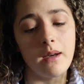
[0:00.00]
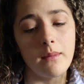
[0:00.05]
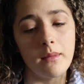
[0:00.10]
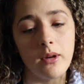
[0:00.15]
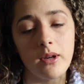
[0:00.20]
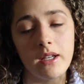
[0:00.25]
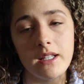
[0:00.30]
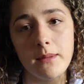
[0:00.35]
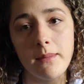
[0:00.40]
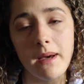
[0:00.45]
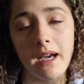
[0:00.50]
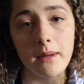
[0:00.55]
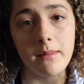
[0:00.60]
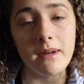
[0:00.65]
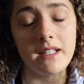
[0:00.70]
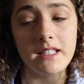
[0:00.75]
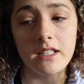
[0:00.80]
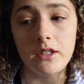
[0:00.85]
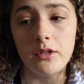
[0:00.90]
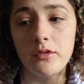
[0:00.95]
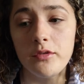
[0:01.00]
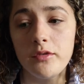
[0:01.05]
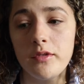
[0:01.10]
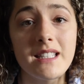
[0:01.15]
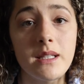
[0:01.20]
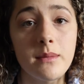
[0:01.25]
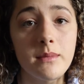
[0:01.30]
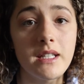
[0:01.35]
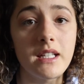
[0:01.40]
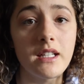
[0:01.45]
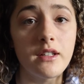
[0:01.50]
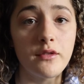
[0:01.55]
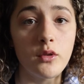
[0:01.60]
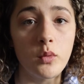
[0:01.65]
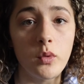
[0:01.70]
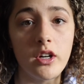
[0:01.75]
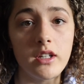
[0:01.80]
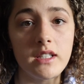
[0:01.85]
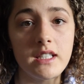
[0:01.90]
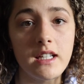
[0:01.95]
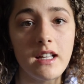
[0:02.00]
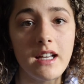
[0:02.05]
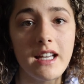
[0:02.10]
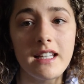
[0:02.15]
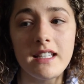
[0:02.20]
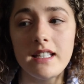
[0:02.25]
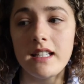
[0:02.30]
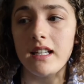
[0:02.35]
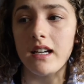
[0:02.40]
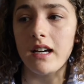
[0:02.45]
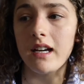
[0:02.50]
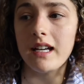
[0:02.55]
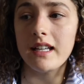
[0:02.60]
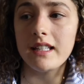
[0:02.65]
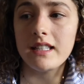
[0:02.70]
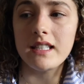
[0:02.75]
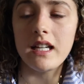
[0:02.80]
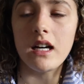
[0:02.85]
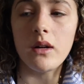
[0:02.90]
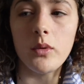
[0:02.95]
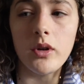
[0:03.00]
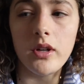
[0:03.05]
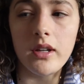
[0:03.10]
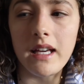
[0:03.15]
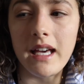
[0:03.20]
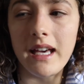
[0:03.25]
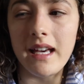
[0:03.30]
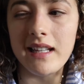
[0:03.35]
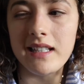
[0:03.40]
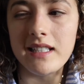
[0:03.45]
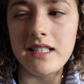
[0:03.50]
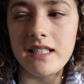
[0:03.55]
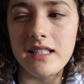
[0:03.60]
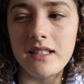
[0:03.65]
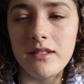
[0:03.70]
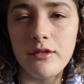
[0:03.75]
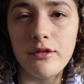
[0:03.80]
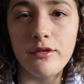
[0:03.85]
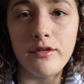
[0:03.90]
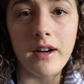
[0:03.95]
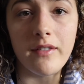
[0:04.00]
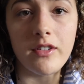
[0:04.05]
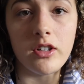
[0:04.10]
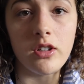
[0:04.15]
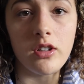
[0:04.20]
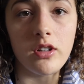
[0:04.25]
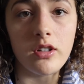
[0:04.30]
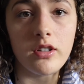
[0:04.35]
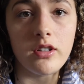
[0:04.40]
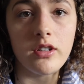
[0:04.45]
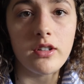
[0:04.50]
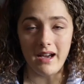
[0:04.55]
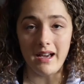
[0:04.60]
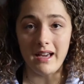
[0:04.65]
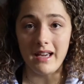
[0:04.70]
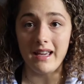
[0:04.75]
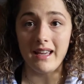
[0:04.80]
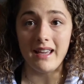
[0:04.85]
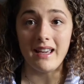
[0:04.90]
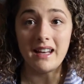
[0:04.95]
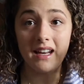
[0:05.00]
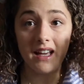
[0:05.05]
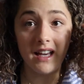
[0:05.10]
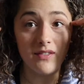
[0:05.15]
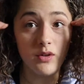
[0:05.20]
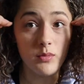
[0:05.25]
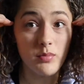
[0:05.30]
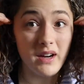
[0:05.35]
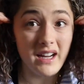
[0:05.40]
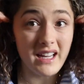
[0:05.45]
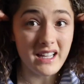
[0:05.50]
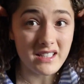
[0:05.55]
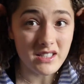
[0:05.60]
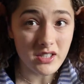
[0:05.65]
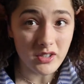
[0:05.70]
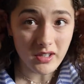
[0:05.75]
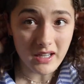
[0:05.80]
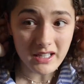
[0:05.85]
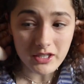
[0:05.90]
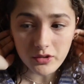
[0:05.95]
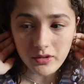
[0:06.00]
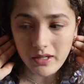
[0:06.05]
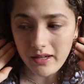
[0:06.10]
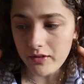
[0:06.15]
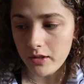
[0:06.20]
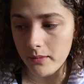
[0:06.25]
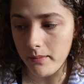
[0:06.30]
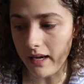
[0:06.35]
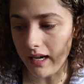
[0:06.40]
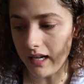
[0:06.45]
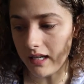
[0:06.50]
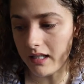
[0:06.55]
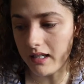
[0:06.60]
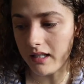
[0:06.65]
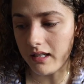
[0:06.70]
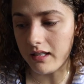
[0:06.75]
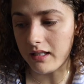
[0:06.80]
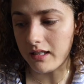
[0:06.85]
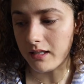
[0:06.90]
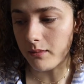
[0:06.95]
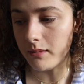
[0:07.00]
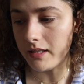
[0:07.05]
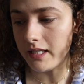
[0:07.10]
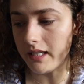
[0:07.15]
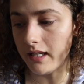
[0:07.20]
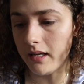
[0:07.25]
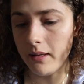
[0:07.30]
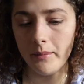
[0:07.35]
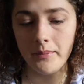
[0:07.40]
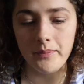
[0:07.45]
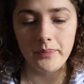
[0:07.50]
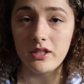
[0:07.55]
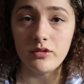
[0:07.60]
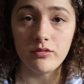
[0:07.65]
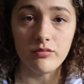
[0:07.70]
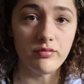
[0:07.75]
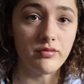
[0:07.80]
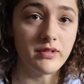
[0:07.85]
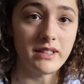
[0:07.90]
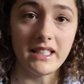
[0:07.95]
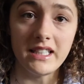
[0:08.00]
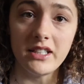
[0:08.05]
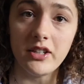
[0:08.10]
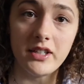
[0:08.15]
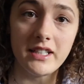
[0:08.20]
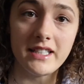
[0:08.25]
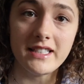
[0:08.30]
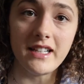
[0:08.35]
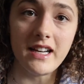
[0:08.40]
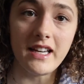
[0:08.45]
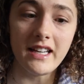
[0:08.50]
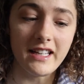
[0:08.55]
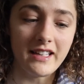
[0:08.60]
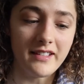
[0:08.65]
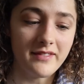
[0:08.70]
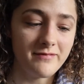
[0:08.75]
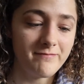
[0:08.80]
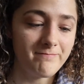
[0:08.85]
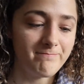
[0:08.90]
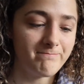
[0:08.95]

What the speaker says: I'm going to pack myself some dinner for work tonight. I start work at 5 o'clock. And I have a break, so I do have to pack some dinner. It's really not exciting.